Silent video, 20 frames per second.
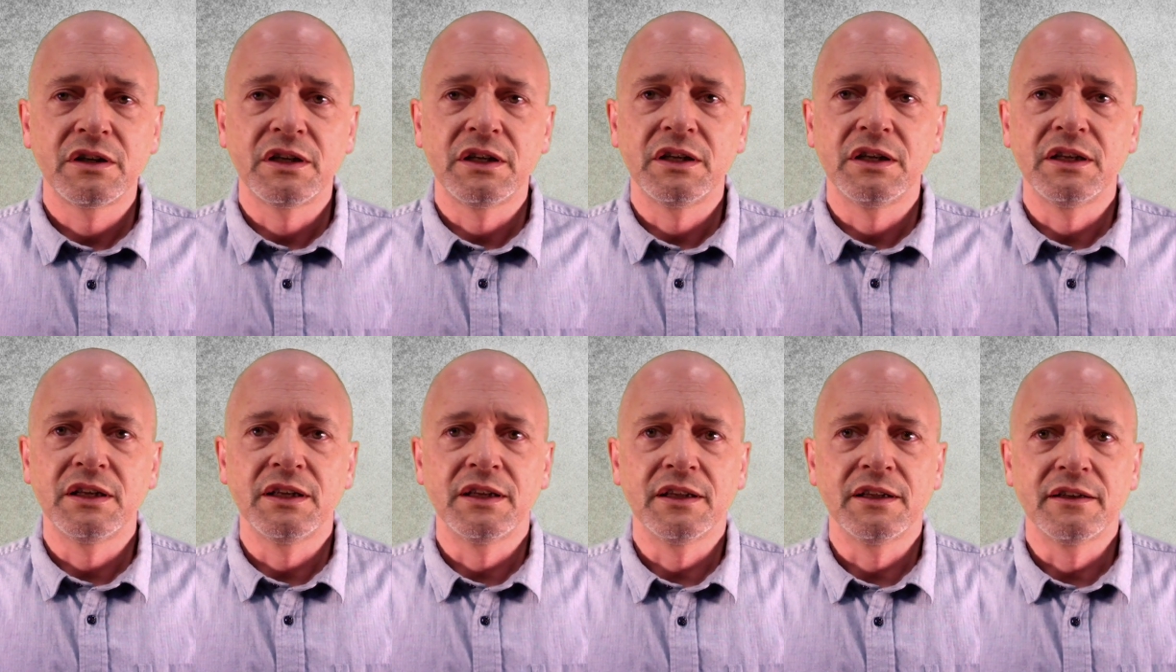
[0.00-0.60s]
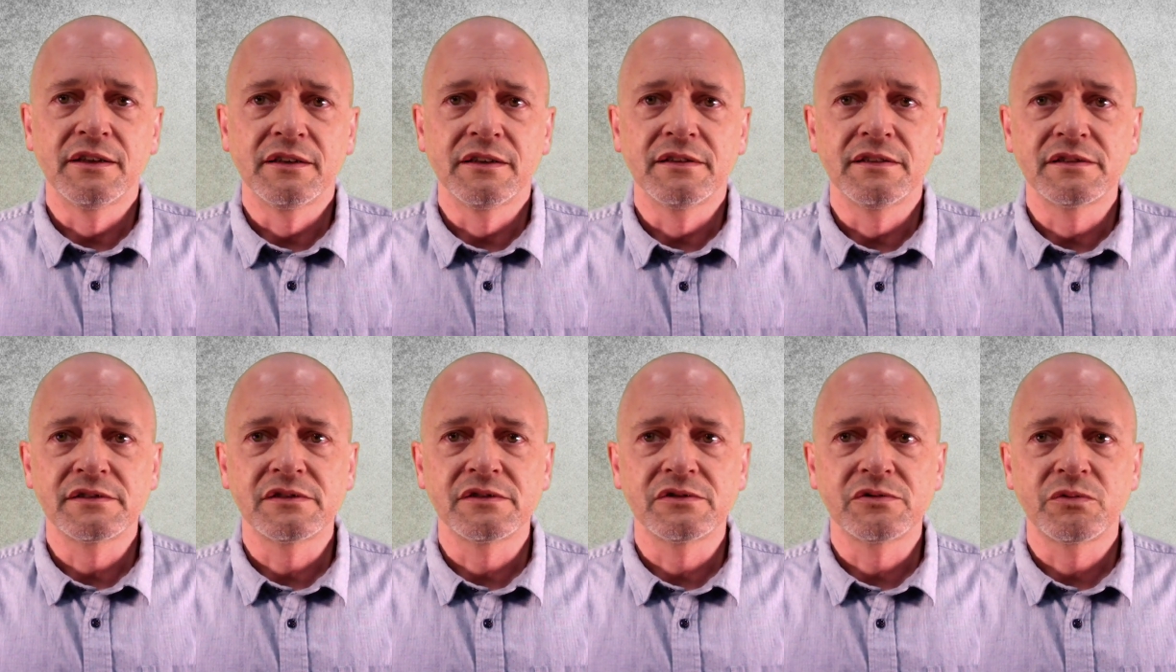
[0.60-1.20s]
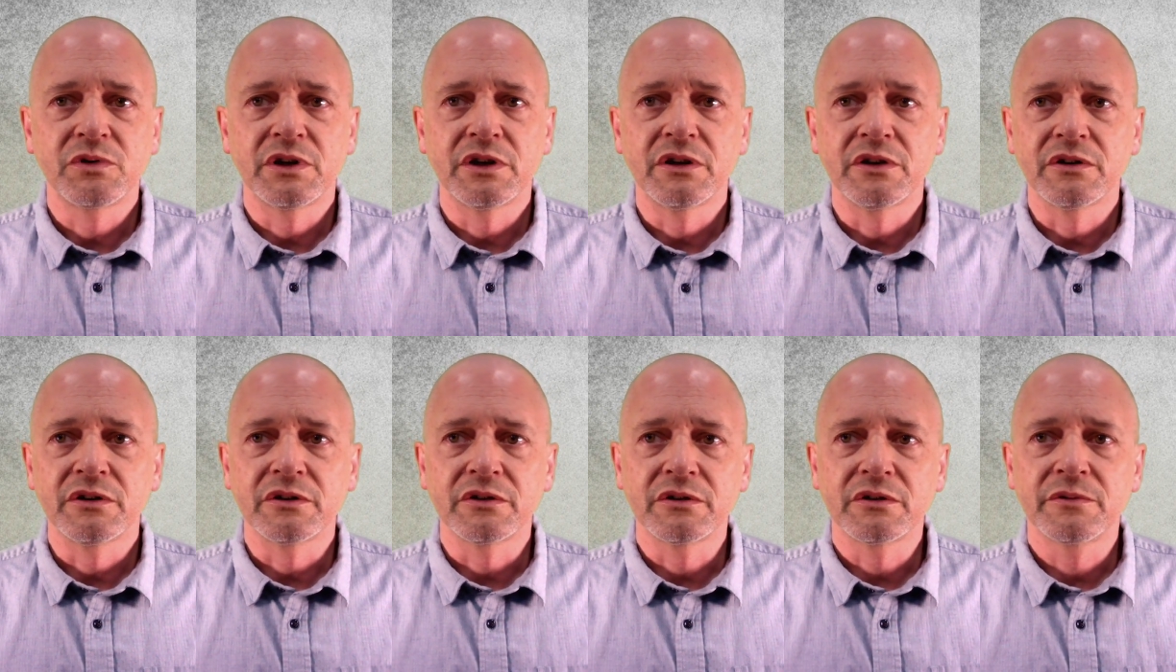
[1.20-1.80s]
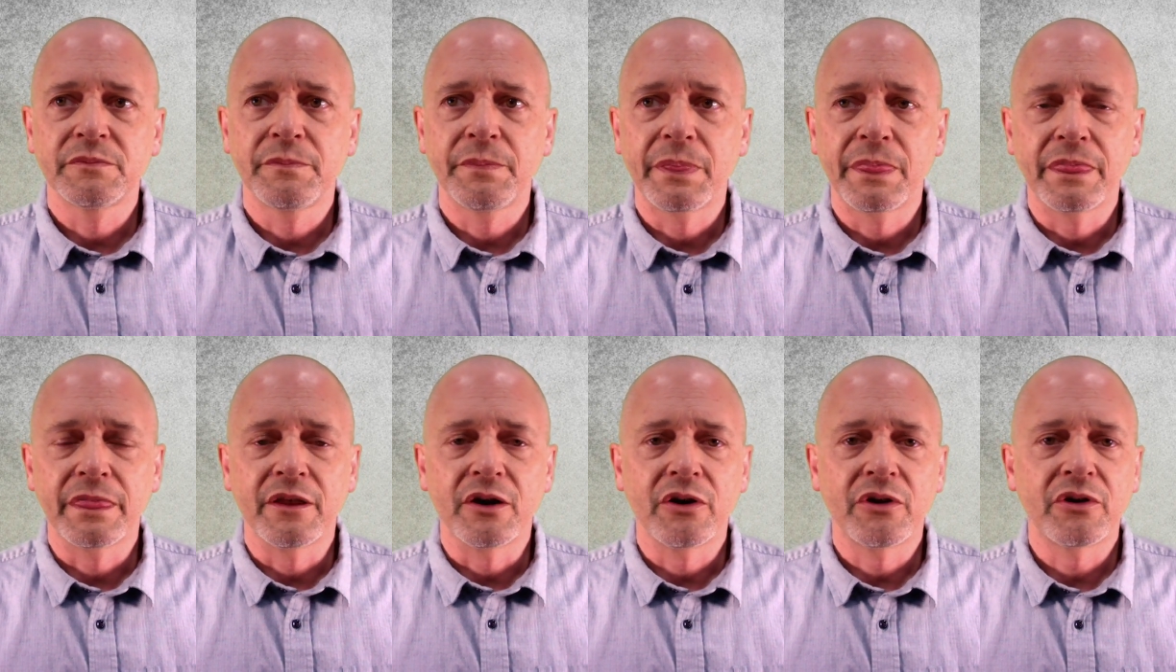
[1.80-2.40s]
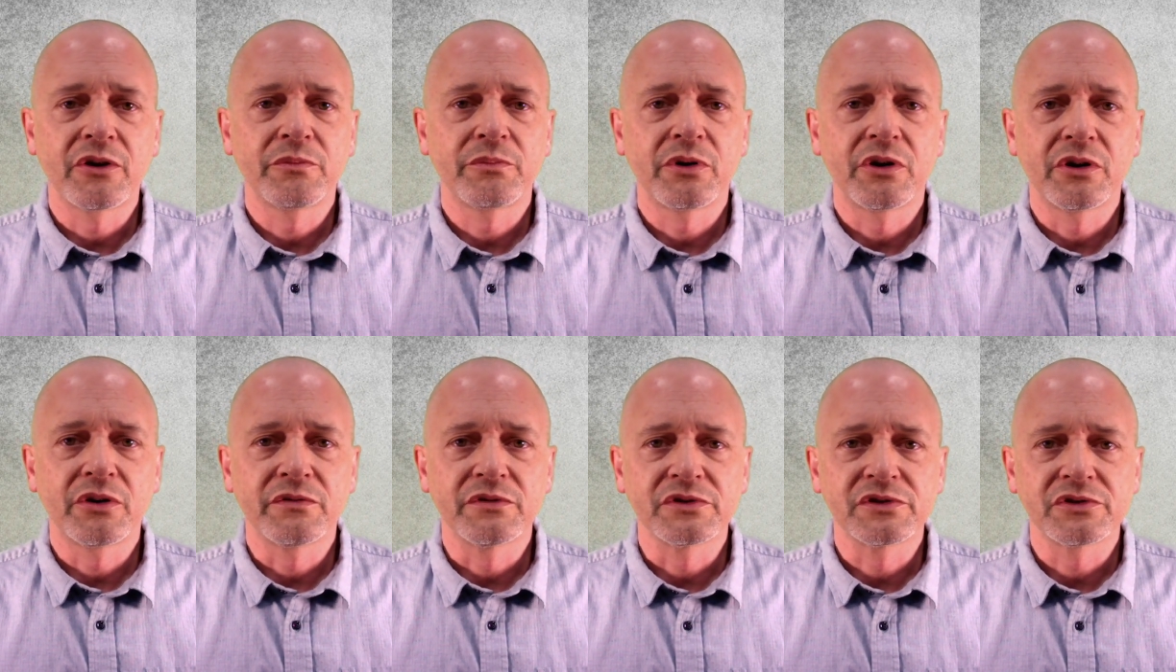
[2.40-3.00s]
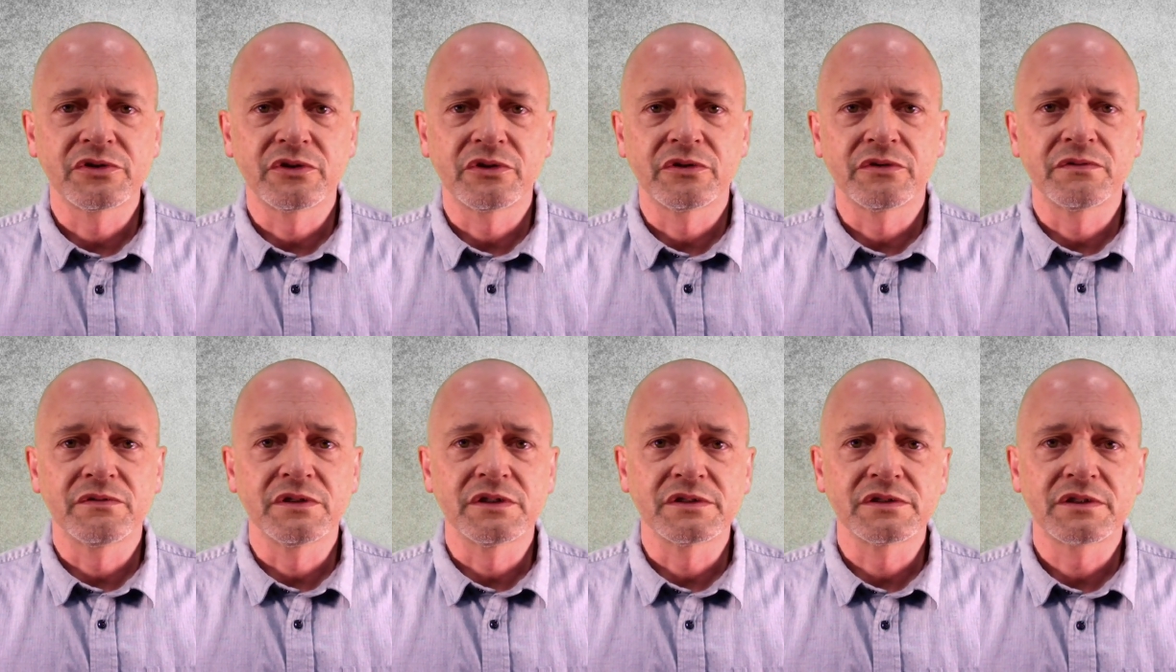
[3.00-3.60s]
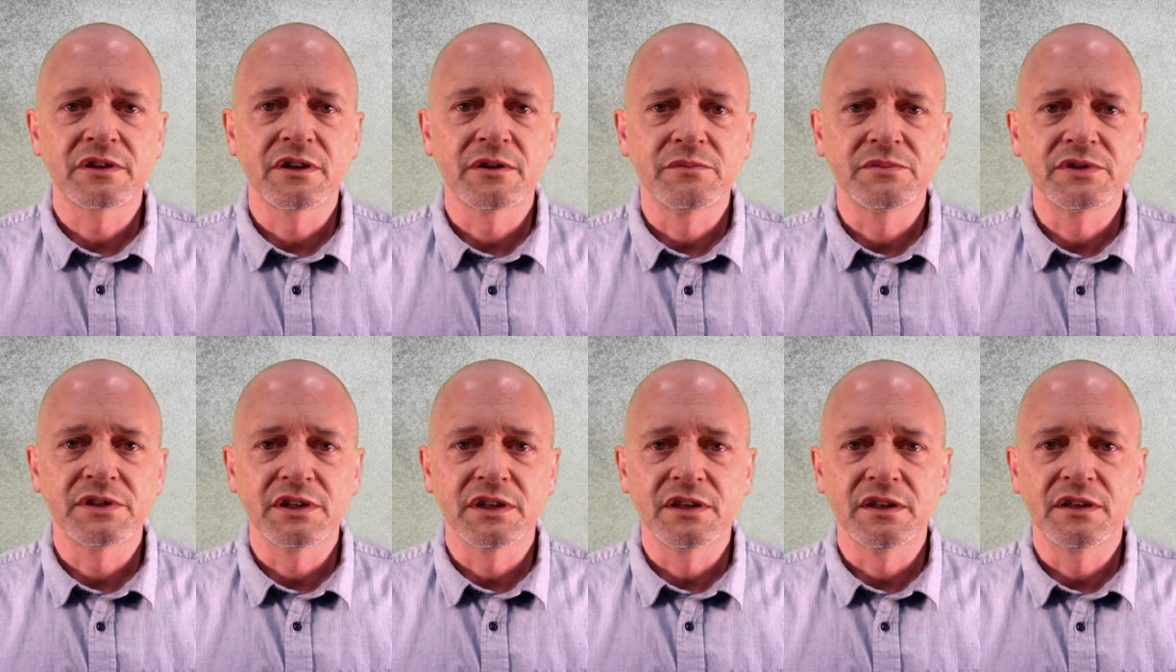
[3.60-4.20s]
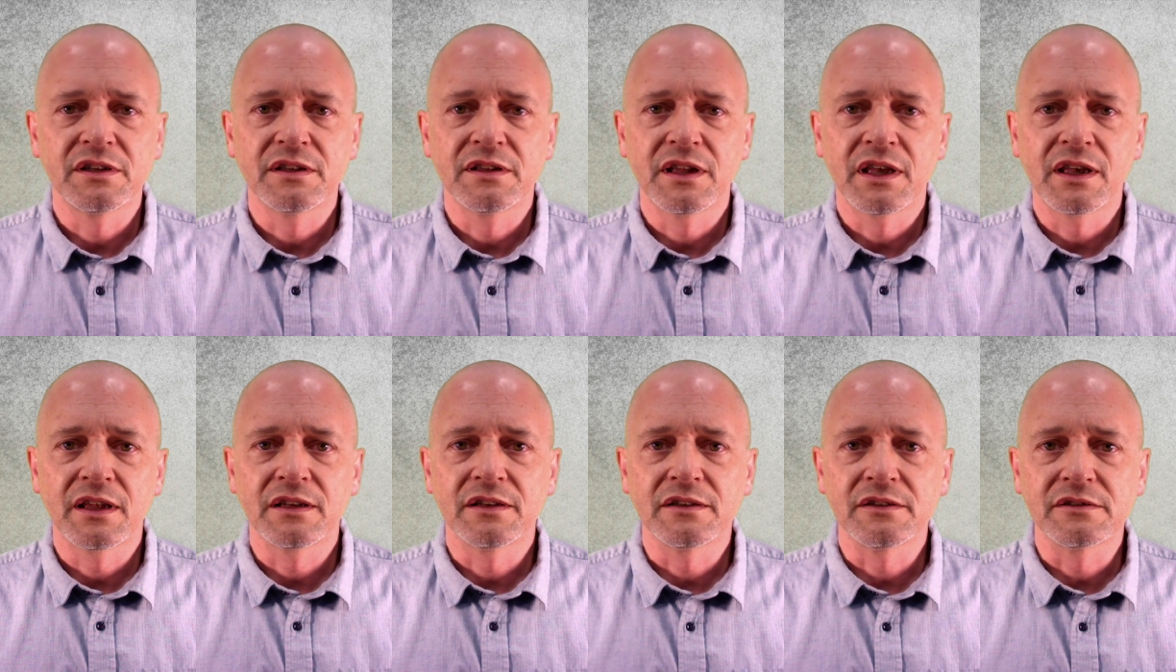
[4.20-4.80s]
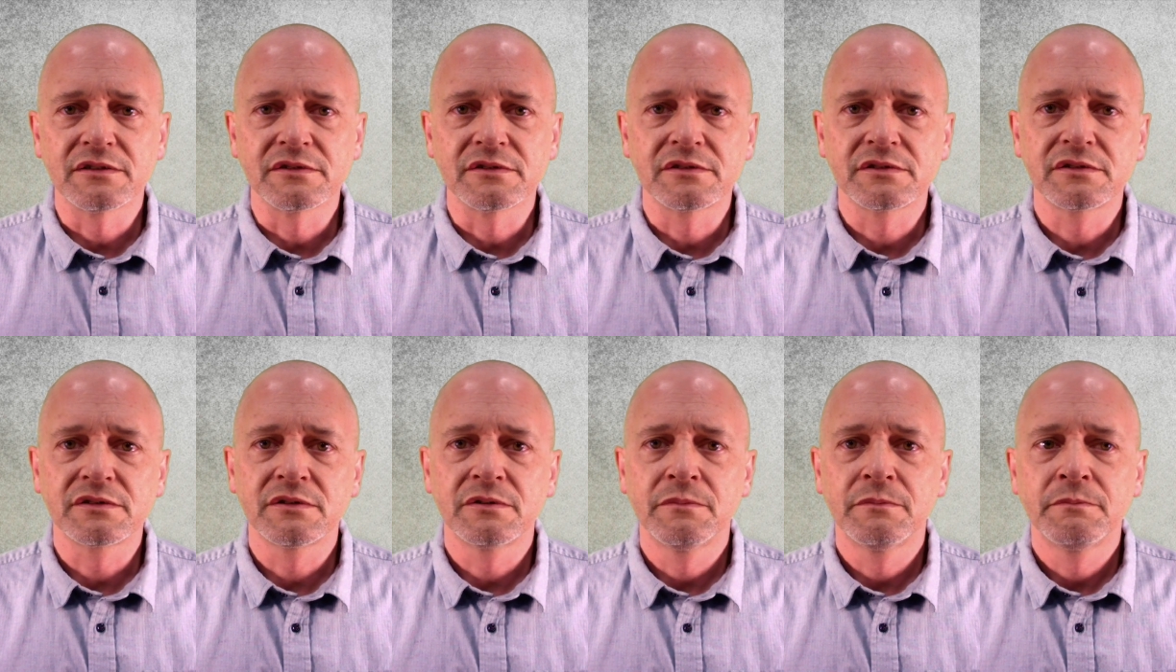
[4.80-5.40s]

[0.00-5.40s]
And this is where the hard part of assertiveness comes in, and that is